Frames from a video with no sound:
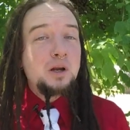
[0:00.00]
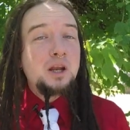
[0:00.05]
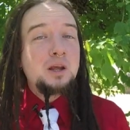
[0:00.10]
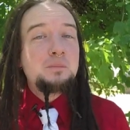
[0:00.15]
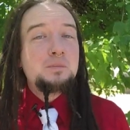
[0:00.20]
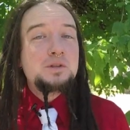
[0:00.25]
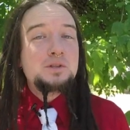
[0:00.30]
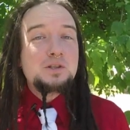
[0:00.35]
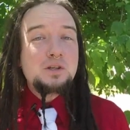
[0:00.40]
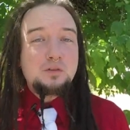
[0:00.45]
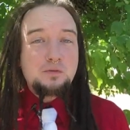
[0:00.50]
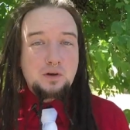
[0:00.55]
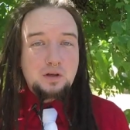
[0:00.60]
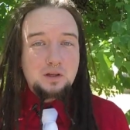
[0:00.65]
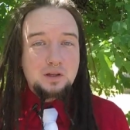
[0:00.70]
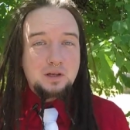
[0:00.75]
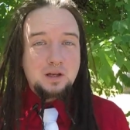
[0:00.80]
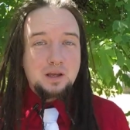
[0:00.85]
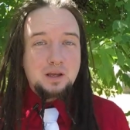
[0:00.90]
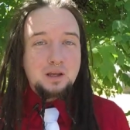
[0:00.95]
my name is Jeff
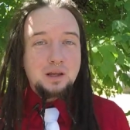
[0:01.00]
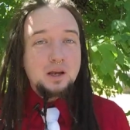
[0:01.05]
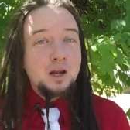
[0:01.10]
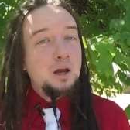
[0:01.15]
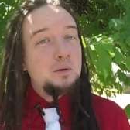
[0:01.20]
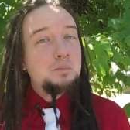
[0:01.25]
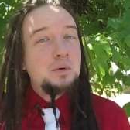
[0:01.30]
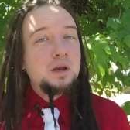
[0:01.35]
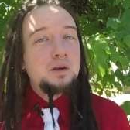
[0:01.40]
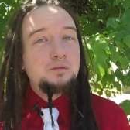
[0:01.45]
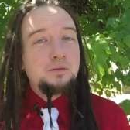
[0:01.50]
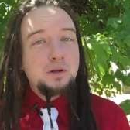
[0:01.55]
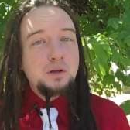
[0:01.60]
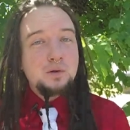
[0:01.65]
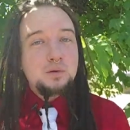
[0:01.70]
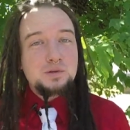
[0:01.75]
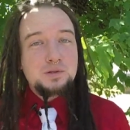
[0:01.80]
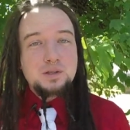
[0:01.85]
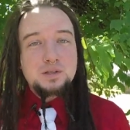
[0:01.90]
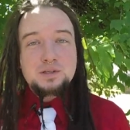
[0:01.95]
Holiday, and I make
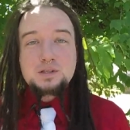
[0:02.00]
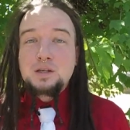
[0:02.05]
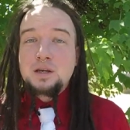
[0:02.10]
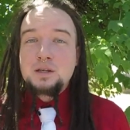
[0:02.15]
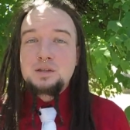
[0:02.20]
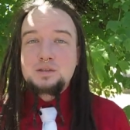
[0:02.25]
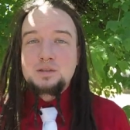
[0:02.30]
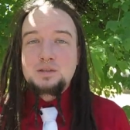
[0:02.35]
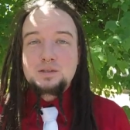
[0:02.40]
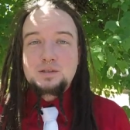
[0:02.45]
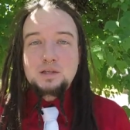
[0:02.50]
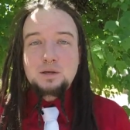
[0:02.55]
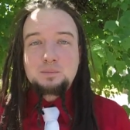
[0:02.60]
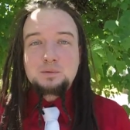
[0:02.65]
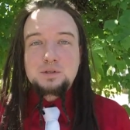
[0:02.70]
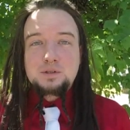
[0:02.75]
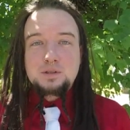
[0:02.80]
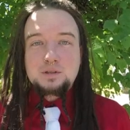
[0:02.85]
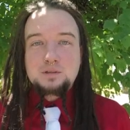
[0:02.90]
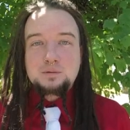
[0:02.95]
videos on science and
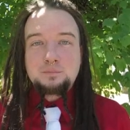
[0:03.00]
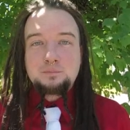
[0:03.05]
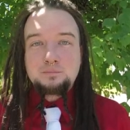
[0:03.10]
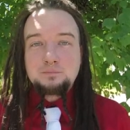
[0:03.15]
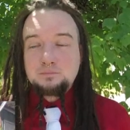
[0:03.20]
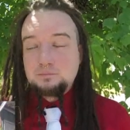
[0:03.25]
skepticism.